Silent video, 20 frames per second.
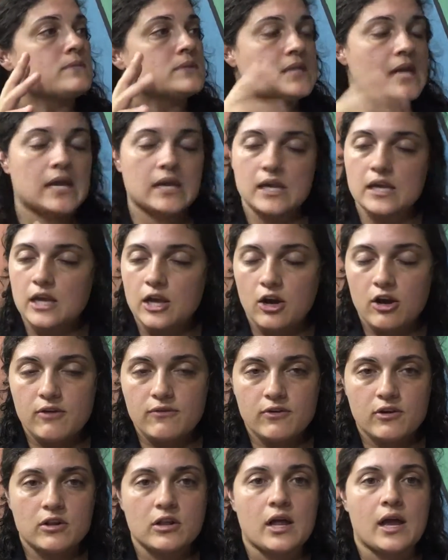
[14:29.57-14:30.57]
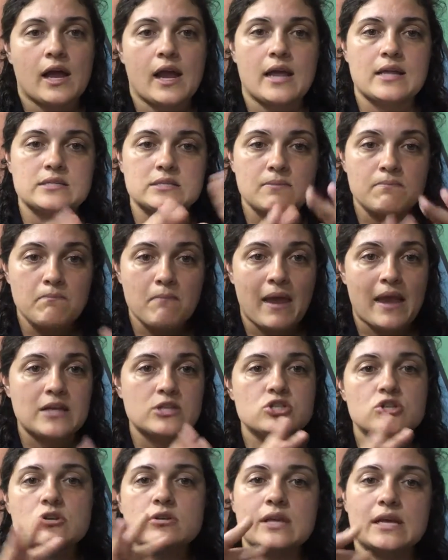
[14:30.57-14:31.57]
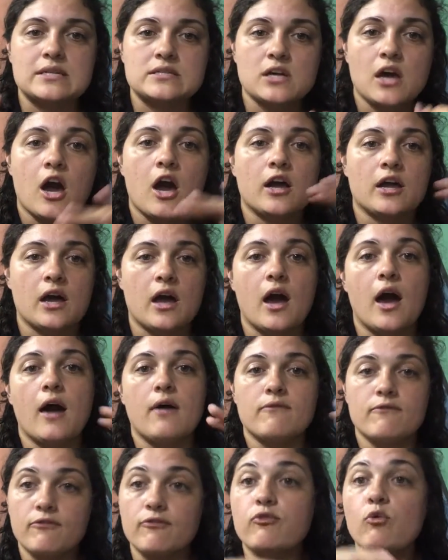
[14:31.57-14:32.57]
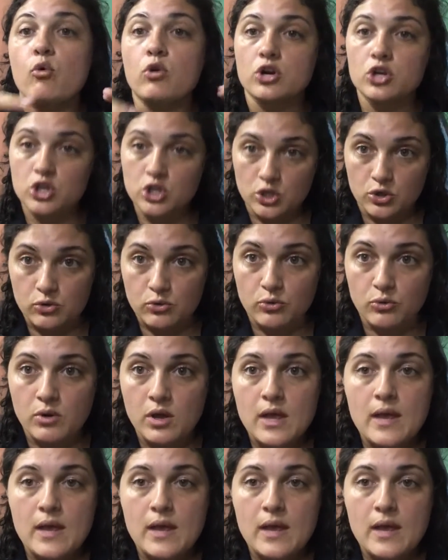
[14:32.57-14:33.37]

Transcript: taking care of your clients. Make sure they talk up for you.